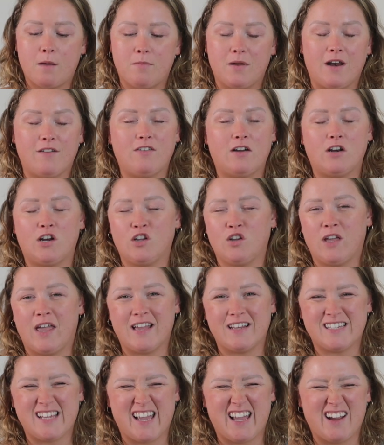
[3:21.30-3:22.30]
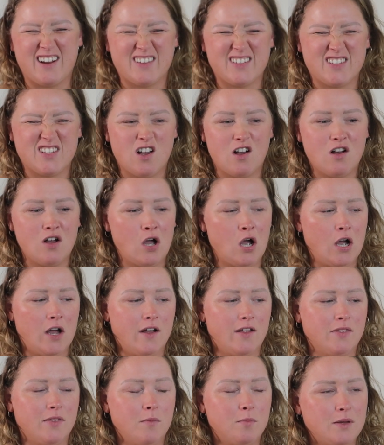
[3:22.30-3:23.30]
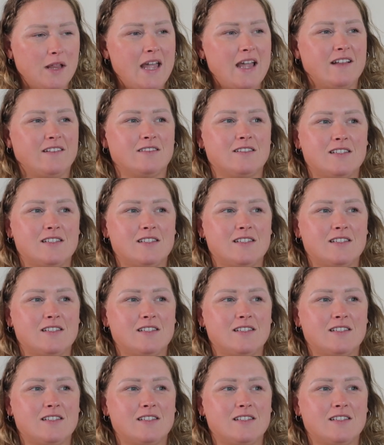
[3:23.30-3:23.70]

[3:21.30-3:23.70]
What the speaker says: but I found out you can't take aerosol on the plane,